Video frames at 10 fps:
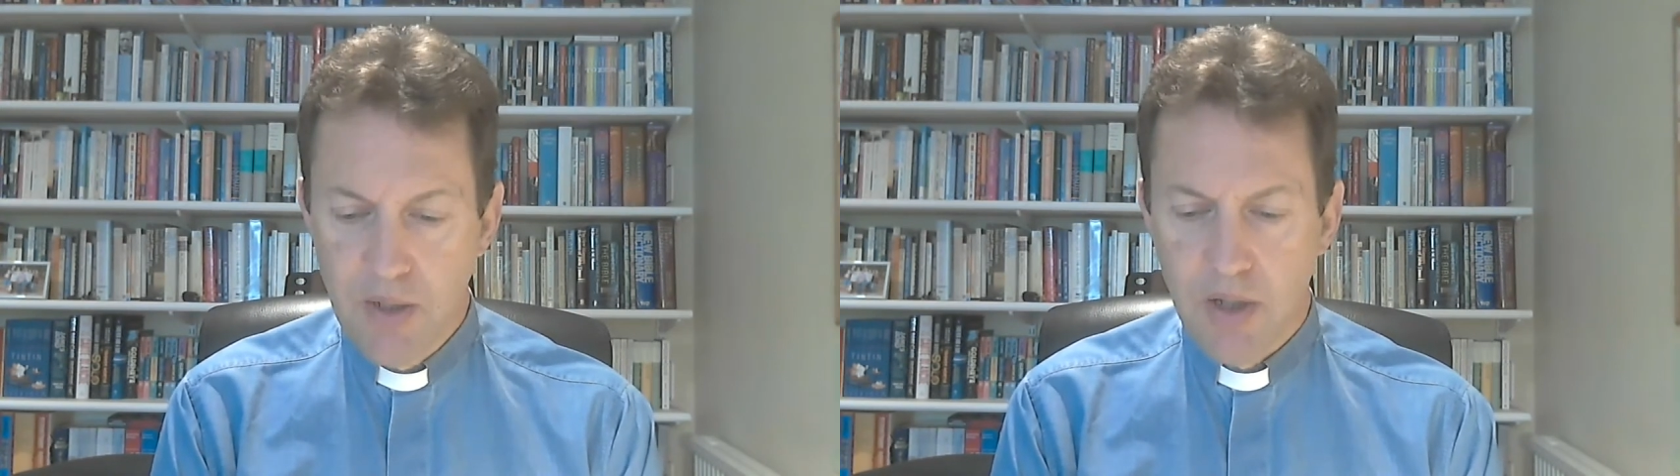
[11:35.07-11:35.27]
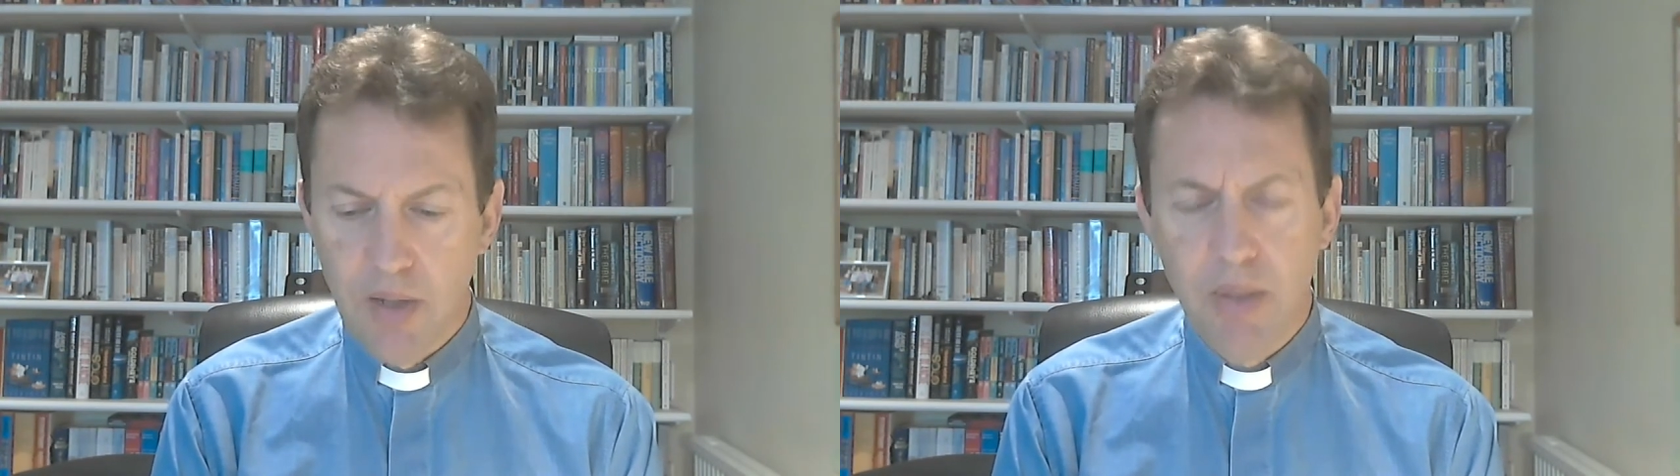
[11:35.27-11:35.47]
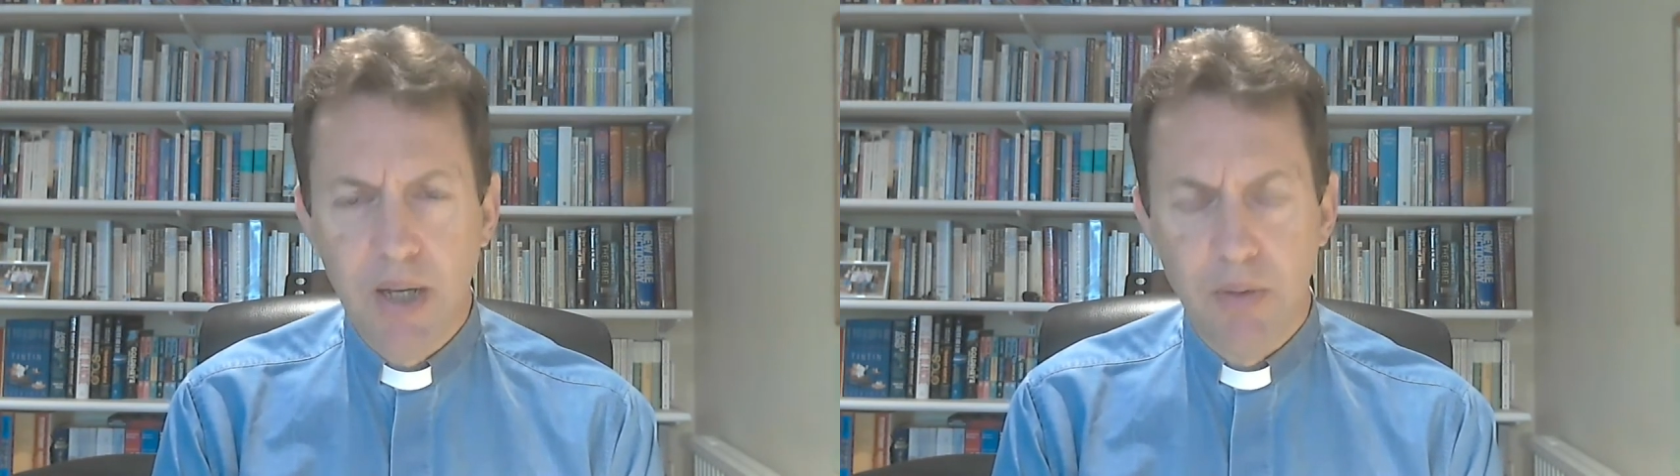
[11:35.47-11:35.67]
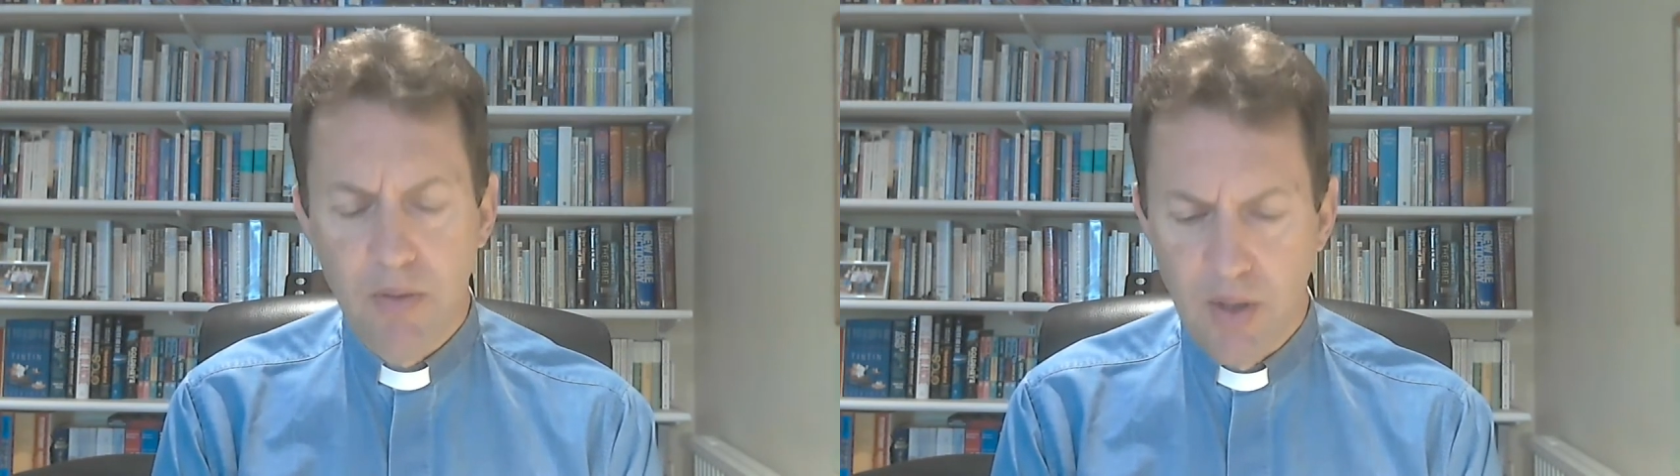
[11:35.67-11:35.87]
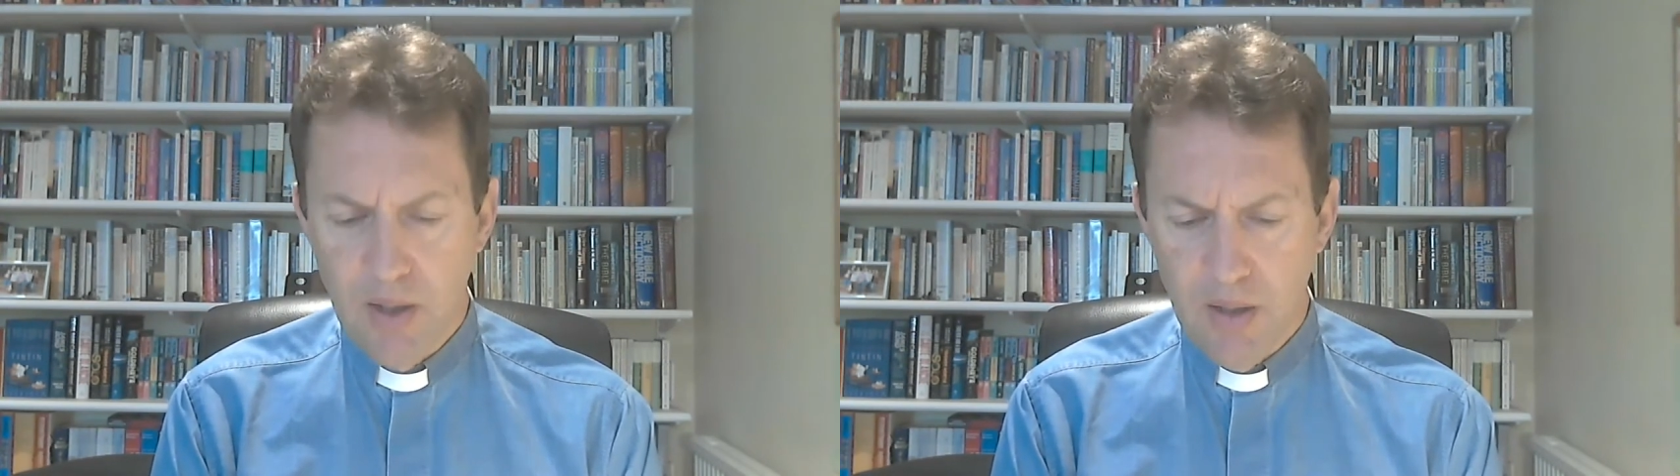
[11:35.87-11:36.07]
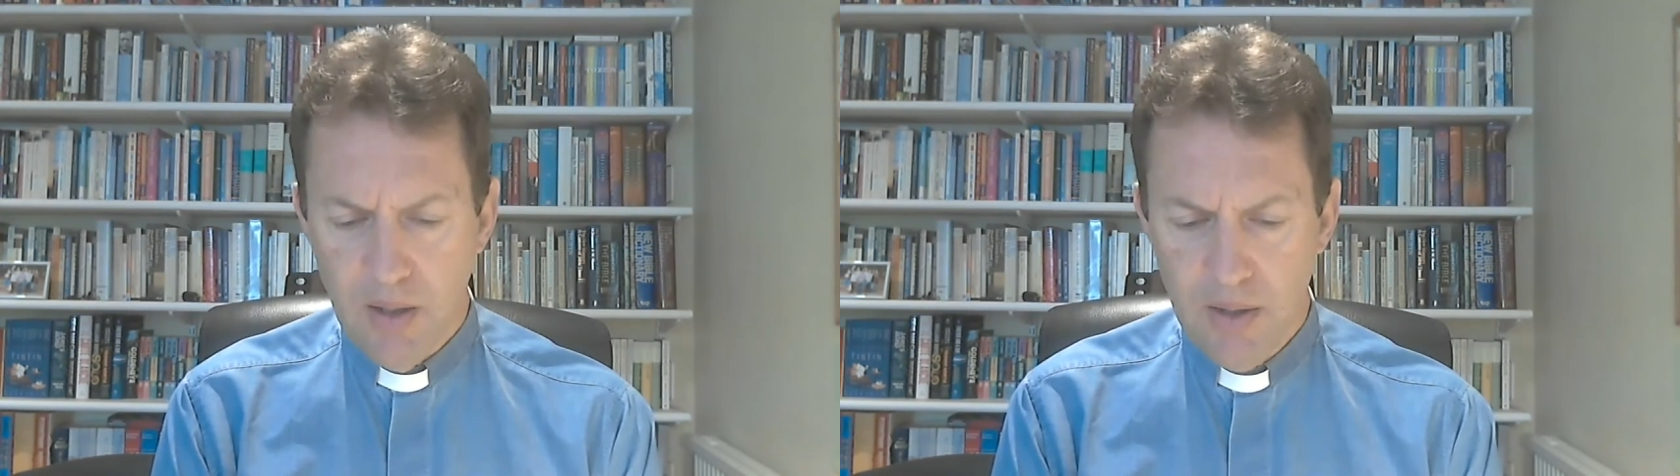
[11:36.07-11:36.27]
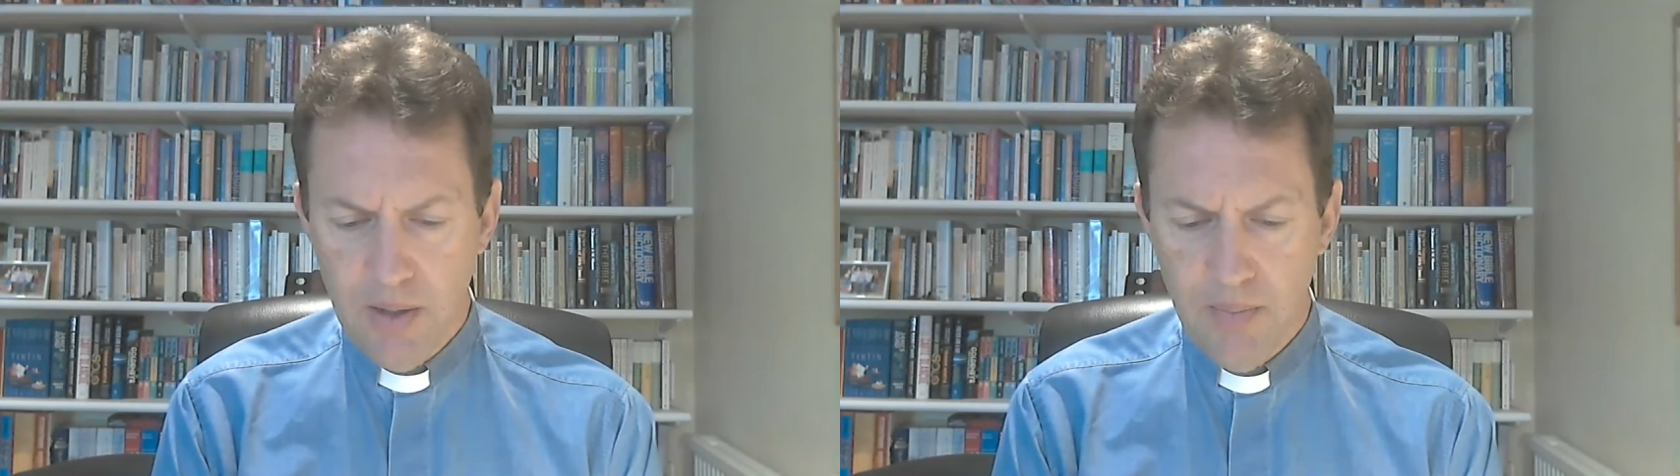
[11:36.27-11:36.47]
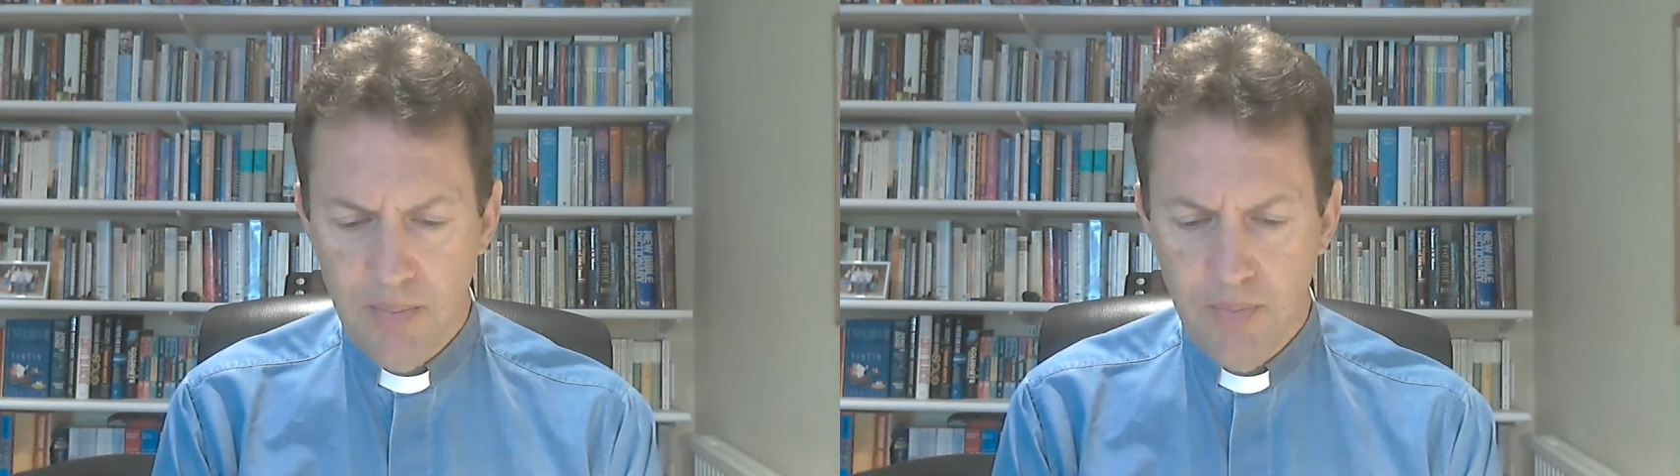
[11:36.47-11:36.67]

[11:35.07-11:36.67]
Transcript: to the people of the earth.